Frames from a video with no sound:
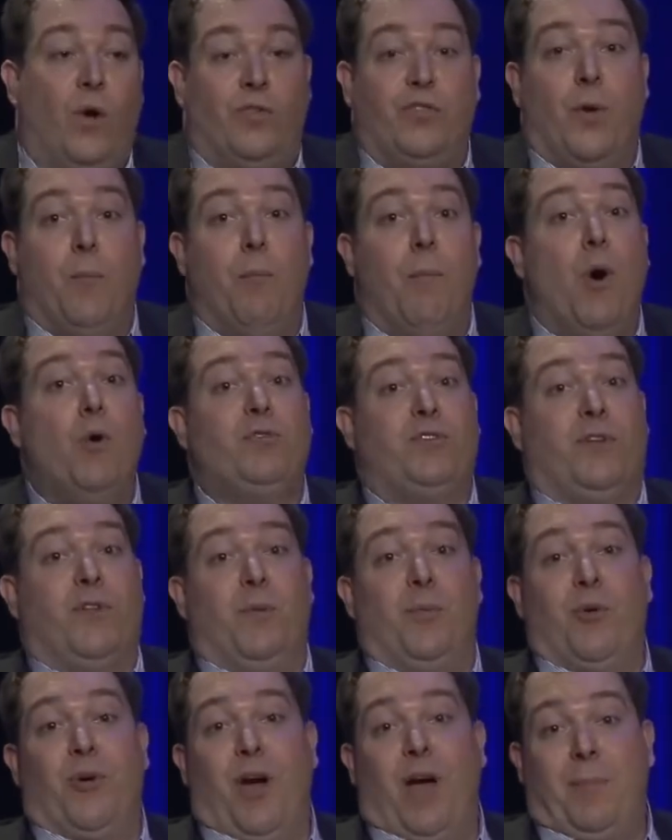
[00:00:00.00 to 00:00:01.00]
so most of them
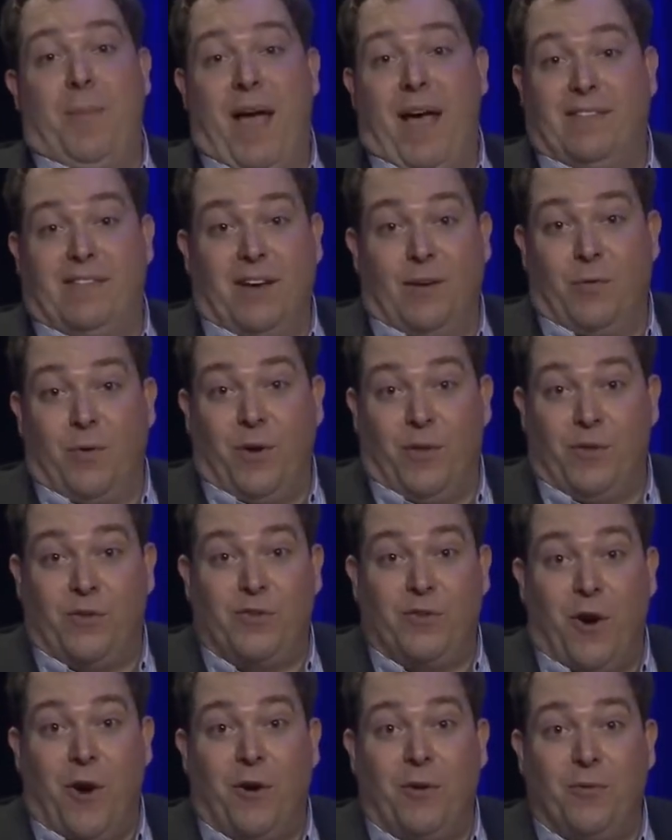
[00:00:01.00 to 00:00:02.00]
are not passing in front of the
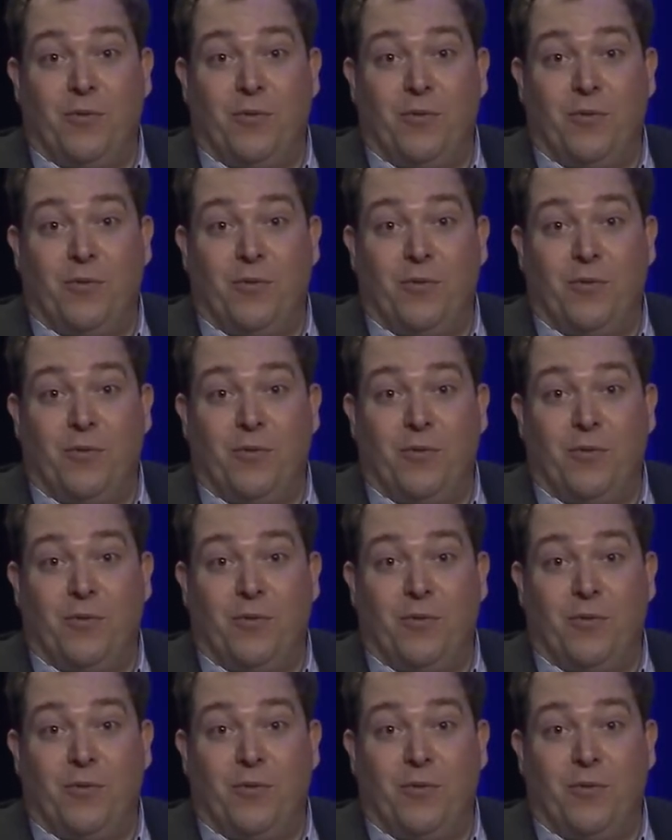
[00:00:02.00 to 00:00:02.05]
star.